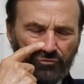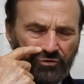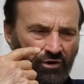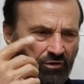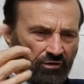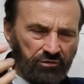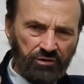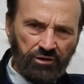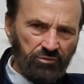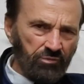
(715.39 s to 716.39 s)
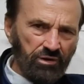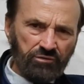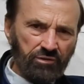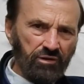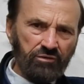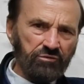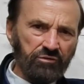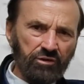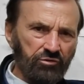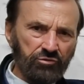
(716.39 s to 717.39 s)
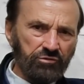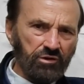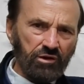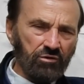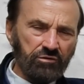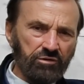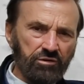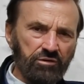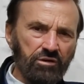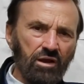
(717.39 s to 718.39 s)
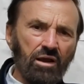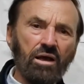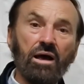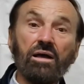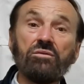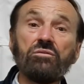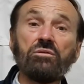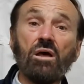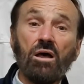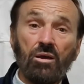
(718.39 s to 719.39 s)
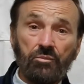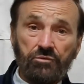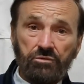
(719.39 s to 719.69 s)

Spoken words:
guaranteeing men things that they couldn't guarantee. I stopped